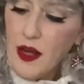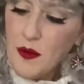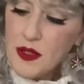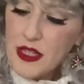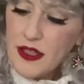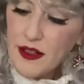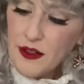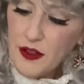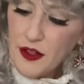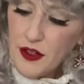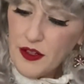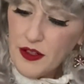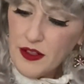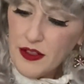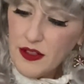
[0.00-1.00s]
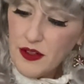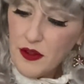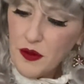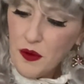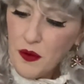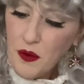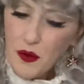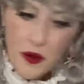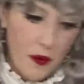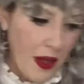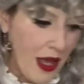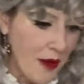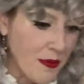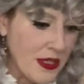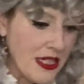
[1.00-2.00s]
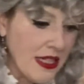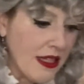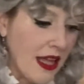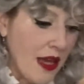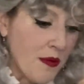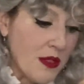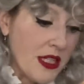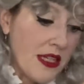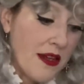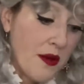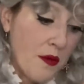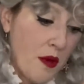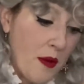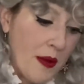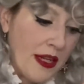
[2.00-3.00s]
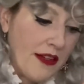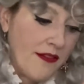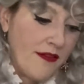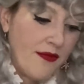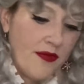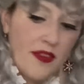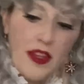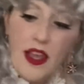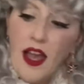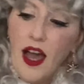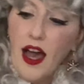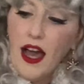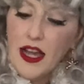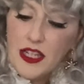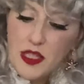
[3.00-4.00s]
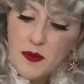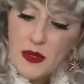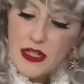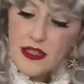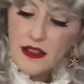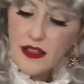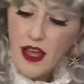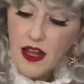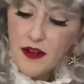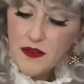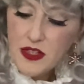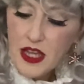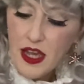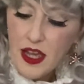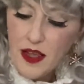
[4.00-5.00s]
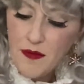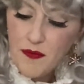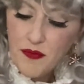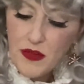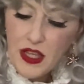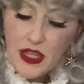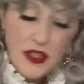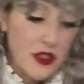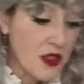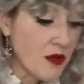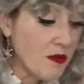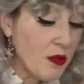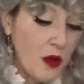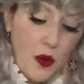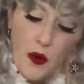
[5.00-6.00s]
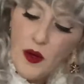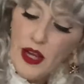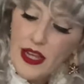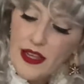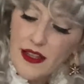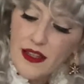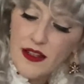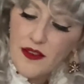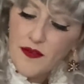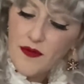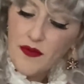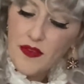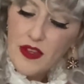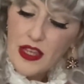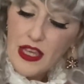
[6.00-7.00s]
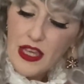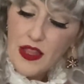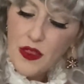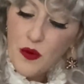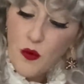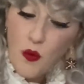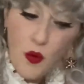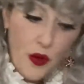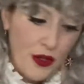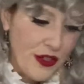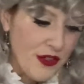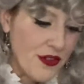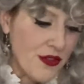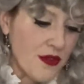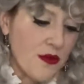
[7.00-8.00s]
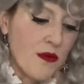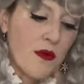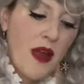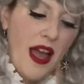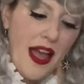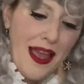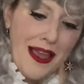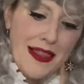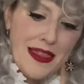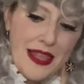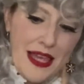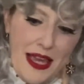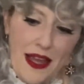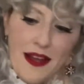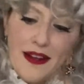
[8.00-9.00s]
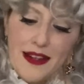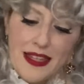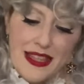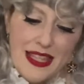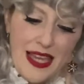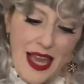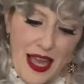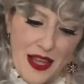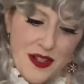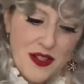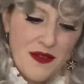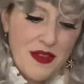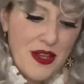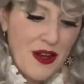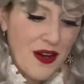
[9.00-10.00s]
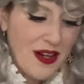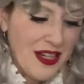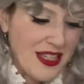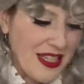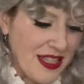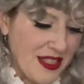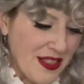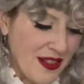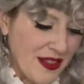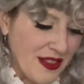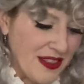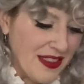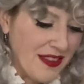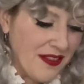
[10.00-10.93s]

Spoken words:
was a little girl, all the way up until I was a young woman, I spent a lot of time exploring in the woods right there at the edge of the Arctic Circle.